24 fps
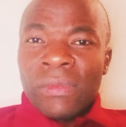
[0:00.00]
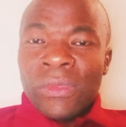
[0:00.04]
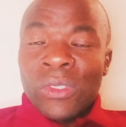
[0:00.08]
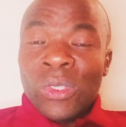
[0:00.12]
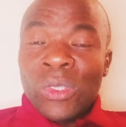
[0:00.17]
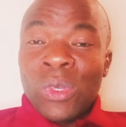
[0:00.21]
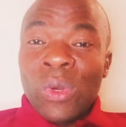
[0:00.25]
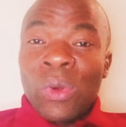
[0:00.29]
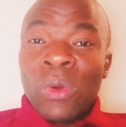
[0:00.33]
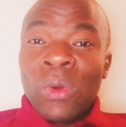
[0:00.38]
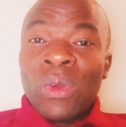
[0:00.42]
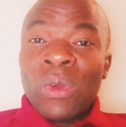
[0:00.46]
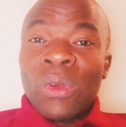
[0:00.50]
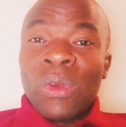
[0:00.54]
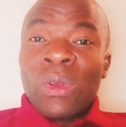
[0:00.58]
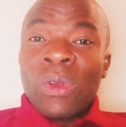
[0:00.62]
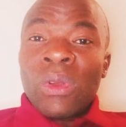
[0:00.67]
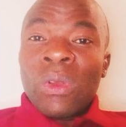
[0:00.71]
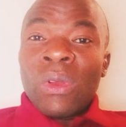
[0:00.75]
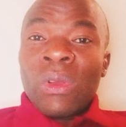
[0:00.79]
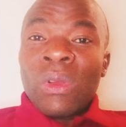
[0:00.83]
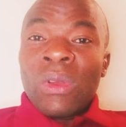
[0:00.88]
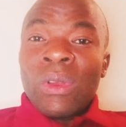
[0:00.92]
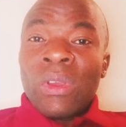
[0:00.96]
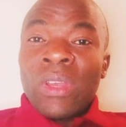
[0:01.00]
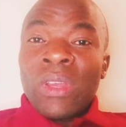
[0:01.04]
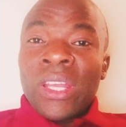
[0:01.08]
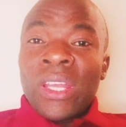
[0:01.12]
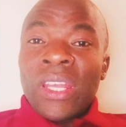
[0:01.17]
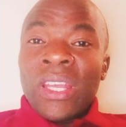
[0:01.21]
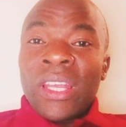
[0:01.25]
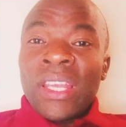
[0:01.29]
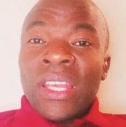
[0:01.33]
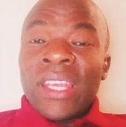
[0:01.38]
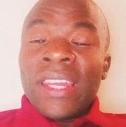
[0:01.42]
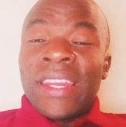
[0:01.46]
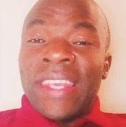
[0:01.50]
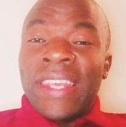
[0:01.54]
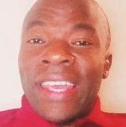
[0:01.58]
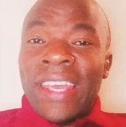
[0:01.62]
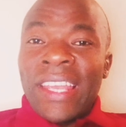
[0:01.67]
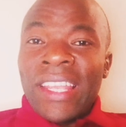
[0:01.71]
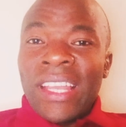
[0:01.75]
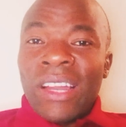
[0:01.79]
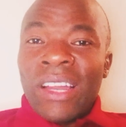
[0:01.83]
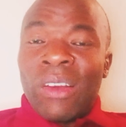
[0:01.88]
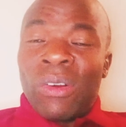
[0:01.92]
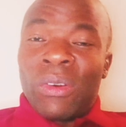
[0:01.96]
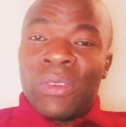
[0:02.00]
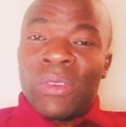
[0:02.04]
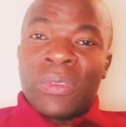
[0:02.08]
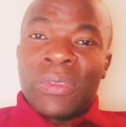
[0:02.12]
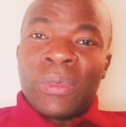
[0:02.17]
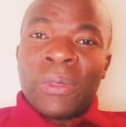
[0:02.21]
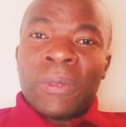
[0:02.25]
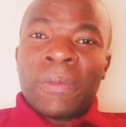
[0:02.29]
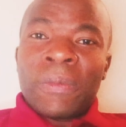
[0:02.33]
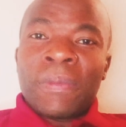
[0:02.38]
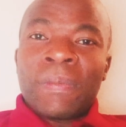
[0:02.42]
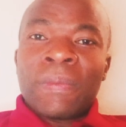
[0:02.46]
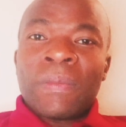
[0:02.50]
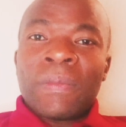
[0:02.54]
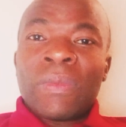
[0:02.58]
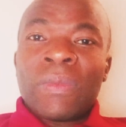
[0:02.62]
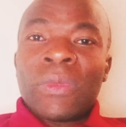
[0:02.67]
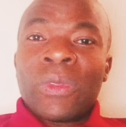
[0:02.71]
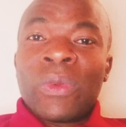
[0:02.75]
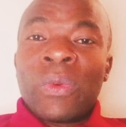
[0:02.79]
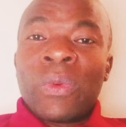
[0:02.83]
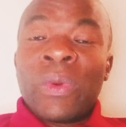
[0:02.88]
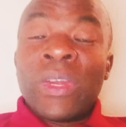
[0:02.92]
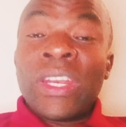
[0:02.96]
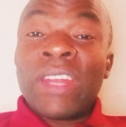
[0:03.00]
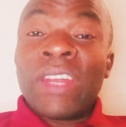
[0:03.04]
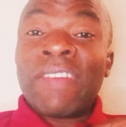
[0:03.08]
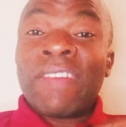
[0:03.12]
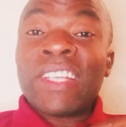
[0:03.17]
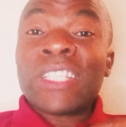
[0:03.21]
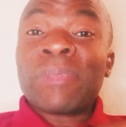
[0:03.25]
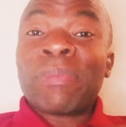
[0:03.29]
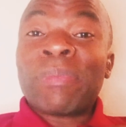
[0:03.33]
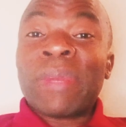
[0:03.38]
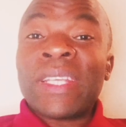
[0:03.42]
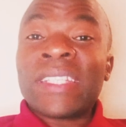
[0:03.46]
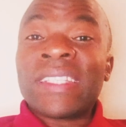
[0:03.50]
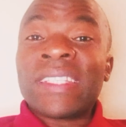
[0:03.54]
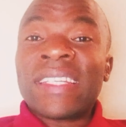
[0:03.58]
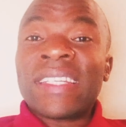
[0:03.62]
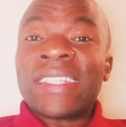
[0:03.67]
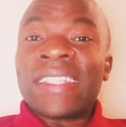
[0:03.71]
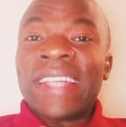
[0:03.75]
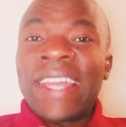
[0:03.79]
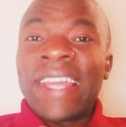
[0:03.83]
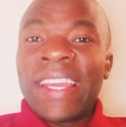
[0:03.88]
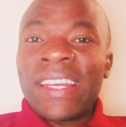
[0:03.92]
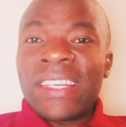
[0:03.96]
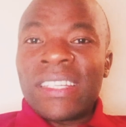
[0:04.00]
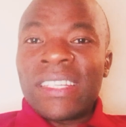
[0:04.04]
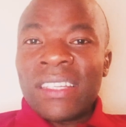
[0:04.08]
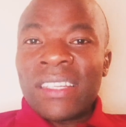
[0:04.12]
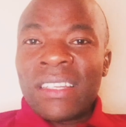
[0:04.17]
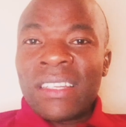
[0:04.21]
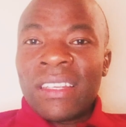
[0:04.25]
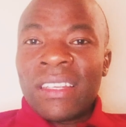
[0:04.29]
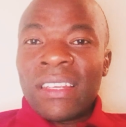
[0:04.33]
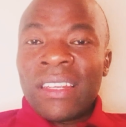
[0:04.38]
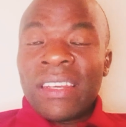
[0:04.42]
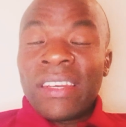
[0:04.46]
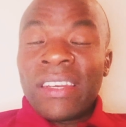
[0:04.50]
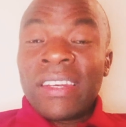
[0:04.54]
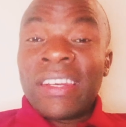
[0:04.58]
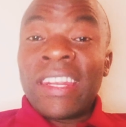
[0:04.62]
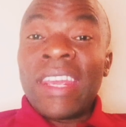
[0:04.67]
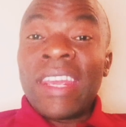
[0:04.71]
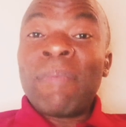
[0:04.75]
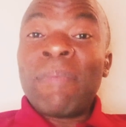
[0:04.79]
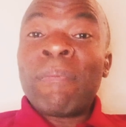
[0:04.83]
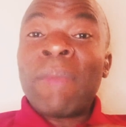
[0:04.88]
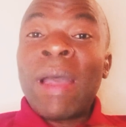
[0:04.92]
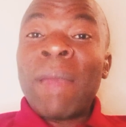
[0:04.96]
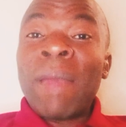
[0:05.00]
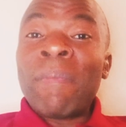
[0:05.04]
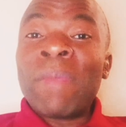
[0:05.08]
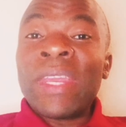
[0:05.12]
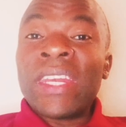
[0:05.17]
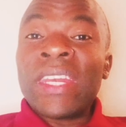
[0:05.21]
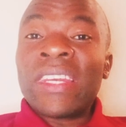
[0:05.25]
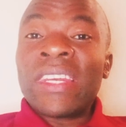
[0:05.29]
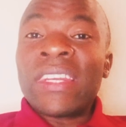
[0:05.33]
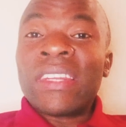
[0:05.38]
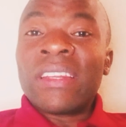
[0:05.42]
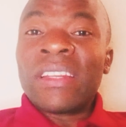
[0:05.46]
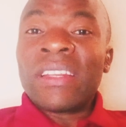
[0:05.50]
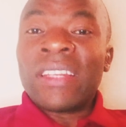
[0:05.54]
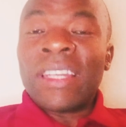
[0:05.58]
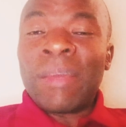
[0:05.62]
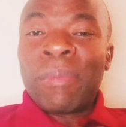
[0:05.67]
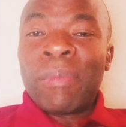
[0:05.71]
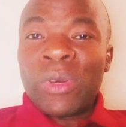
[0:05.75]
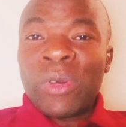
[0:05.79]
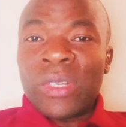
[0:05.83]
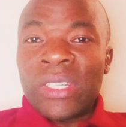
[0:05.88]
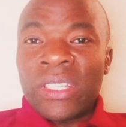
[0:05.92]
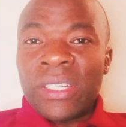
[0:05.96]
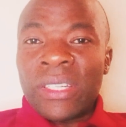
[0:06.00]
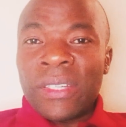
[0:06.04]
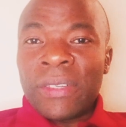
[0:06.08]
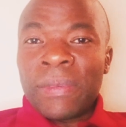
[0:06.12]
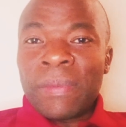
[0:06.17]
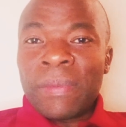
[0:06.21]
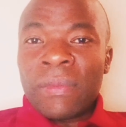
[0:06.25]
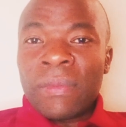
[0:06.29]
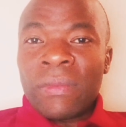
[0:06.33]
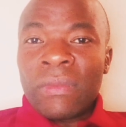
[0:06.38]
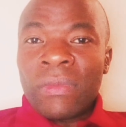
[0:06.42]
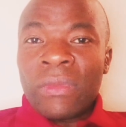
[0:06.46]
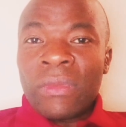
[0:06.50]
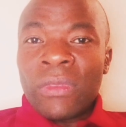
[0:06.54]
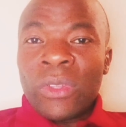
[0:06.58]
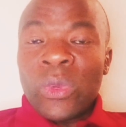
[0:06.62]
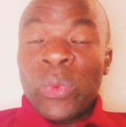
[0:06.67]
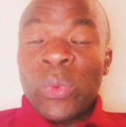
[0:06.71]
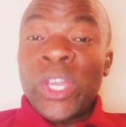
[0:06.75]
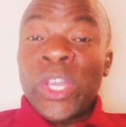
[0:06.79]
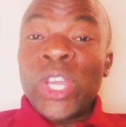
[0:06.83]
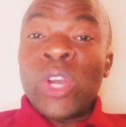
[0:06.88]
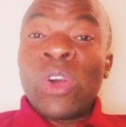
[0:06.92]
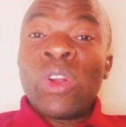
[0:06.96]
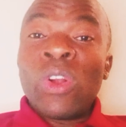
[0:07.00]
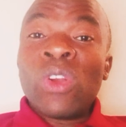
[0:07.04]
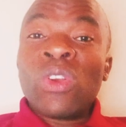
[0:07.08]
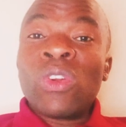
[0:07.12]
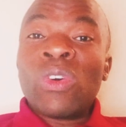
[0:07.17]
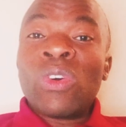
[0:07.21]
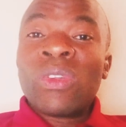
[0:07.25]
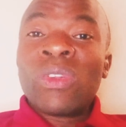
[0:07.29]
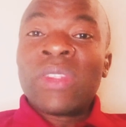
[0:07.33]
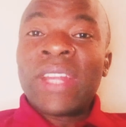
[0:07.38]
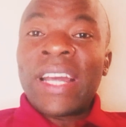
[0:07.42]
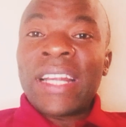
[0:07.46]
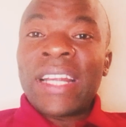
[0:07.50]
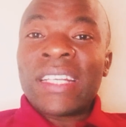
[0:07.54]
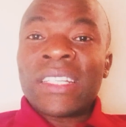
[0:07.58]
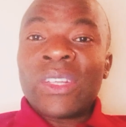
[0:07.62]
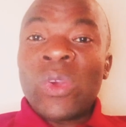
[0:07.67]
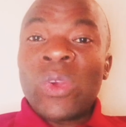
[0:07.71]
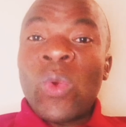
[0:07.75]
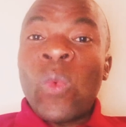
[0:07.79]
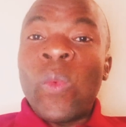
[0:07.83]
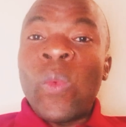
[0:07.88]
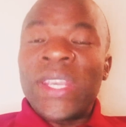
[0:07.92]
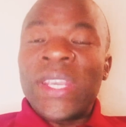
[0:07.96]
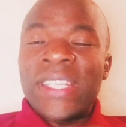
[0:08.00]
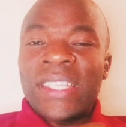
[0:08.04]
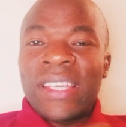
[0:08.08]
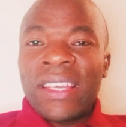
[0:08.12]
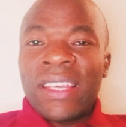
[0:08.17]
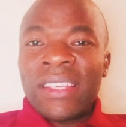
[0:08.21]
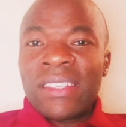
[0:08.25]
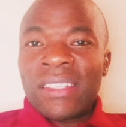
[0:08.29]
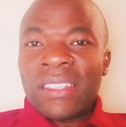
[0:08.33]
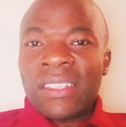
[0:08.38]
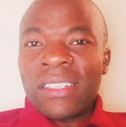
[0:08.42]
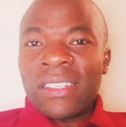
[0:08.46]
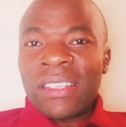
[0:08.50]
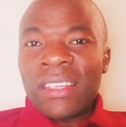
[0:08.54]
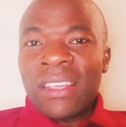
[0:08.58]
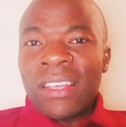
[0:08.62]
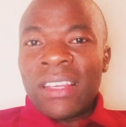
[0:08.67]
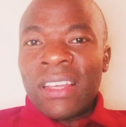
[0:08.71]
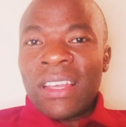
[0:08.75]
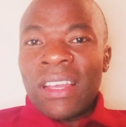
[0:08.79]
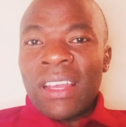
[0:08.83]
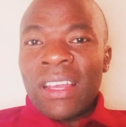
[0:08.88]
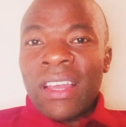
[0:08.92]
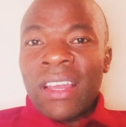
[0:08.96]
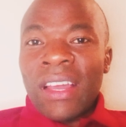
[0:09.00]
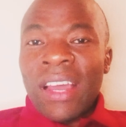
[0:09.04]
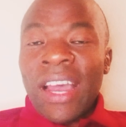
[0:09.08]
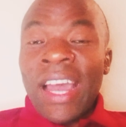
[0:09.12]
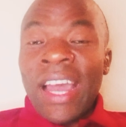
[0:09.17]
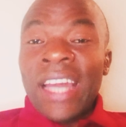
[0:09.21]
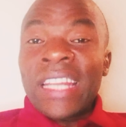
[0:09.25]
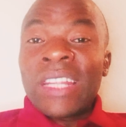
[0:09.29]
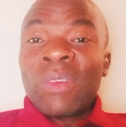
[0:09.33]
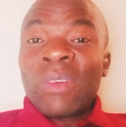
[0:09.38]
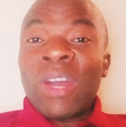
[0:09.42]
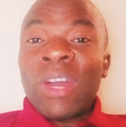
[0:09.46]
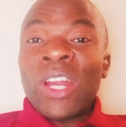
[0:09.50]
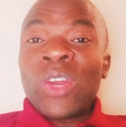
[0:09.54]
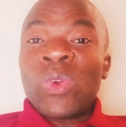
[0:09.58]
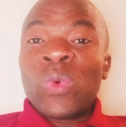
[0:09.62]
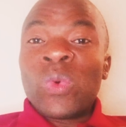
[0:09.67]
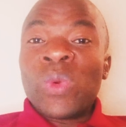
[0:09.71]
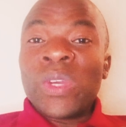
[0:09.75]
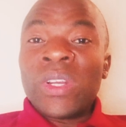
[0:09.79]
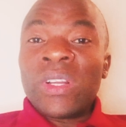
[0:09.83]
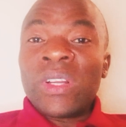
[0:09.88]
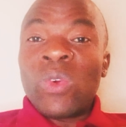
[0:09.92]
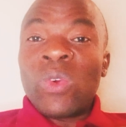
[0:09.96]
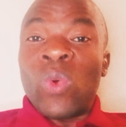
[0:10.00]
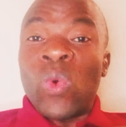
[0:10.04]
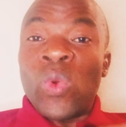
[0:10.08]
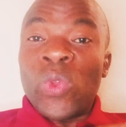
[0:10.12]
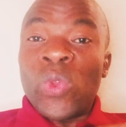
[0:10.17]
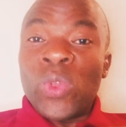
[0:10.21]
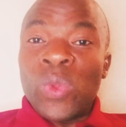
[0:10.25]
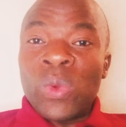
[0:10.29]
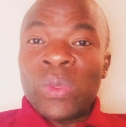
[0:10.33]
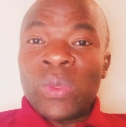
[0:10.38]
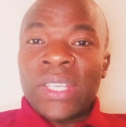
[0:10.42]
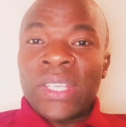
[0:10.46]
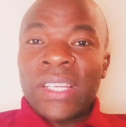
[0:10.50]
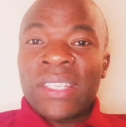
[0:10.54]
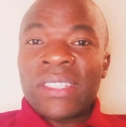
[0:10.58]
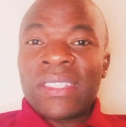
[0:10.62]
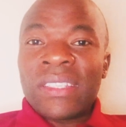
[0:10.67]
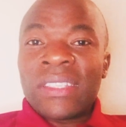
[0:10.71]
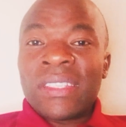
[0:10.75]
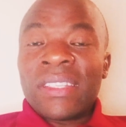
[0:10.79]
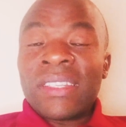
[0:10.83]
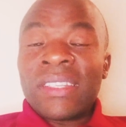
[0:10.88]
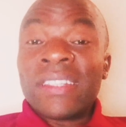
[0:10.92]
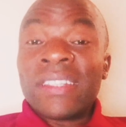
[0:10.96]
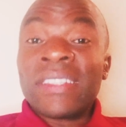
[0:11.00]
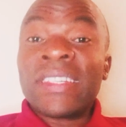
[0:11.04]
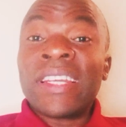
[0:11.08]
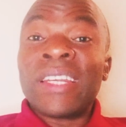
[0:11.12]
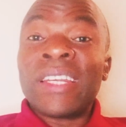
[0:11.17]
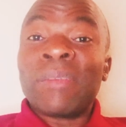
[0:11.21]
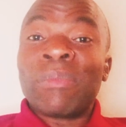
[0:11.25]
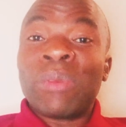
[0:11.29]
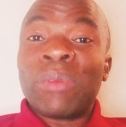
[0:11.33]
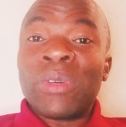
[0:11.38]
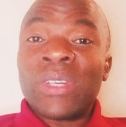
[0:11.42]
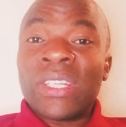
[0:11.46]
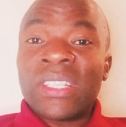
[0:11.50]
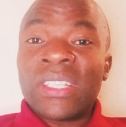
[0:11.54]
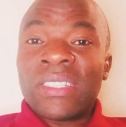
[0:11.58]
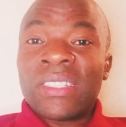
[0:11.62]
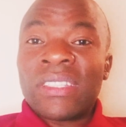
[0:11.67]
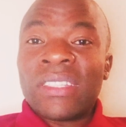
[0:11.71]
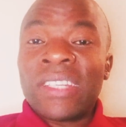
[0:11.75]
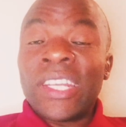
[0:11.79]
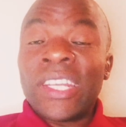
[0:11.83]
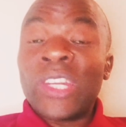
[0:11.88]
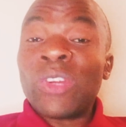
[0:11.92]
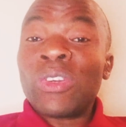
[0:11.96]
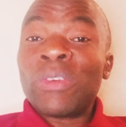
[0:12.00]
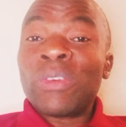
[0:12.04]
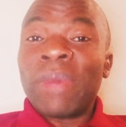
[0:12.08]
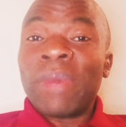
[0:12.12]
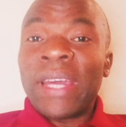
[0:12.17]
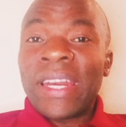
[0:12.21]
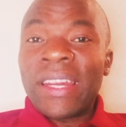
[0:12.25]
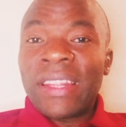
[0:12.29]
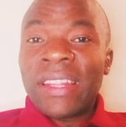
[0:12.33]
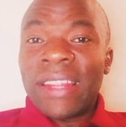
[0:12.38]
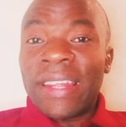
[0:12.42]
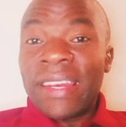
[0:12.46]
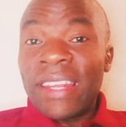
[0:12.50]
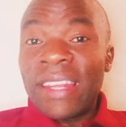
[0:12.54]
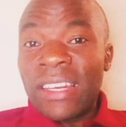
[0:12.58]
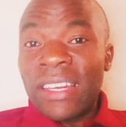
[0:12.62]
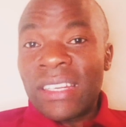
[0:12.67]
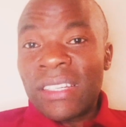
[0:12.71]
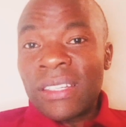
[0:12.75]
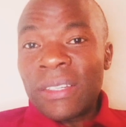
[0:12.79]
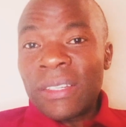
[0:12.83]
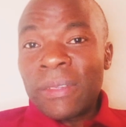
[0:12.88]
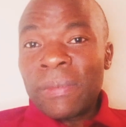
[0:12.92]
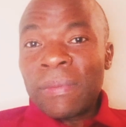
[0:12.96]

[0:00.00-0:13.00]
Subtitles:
So in Kenya also, when the first president died, they mummied the body. We all know that witches are the one who uses dead bodies. They don't bury the dead.